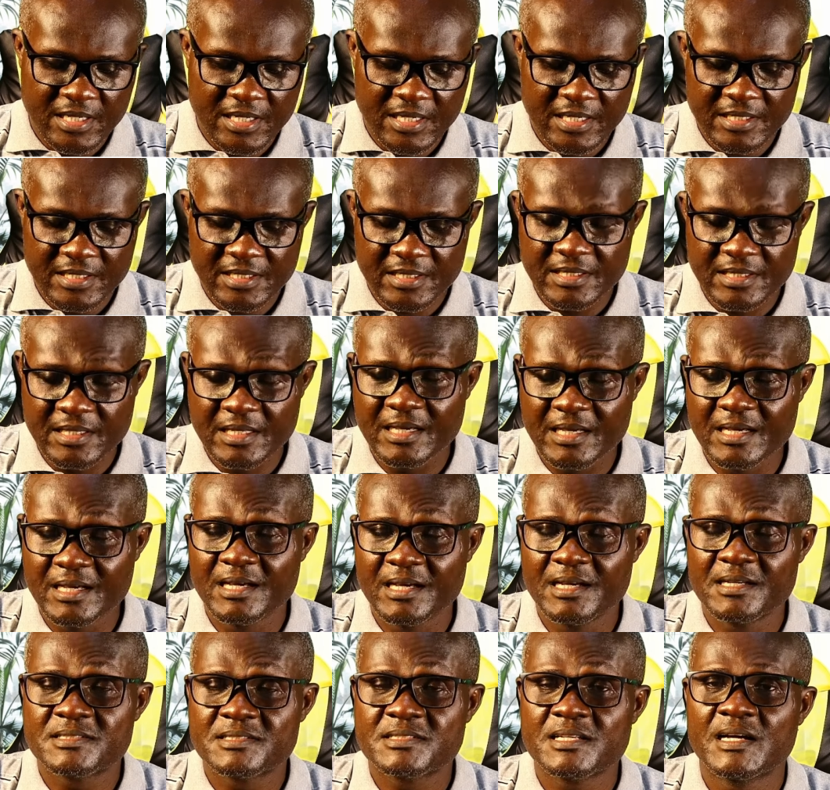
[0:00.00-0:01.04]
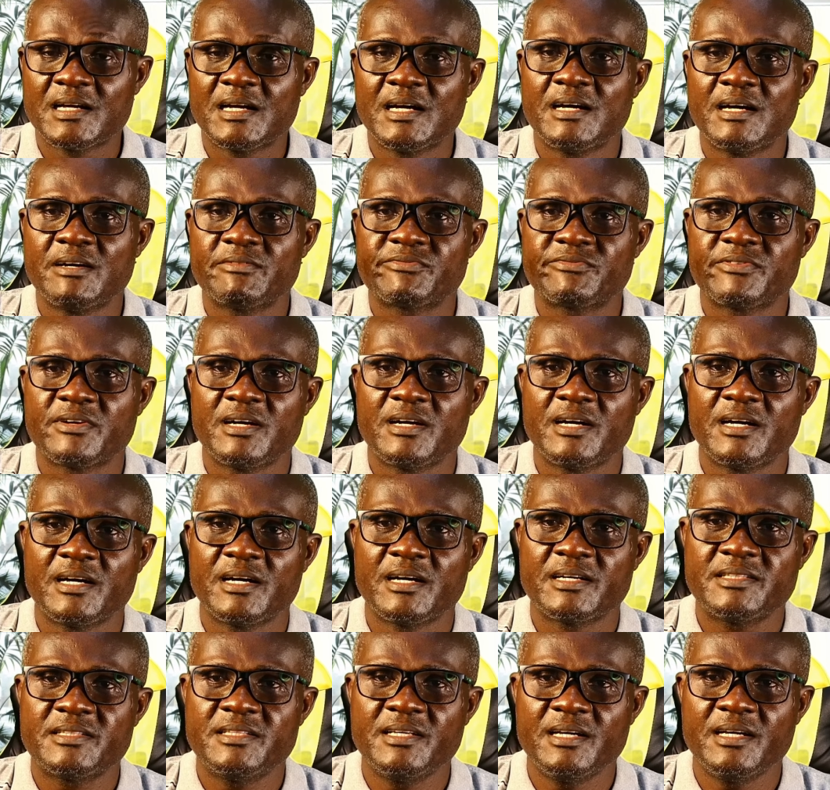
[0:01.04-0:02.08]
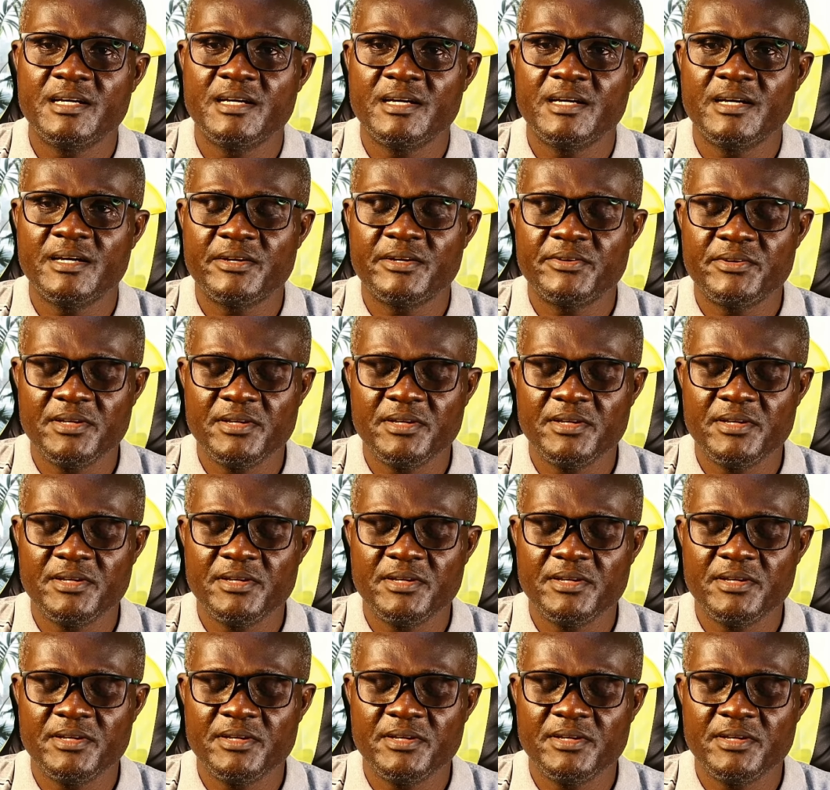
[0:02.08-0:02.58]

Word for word: that our Father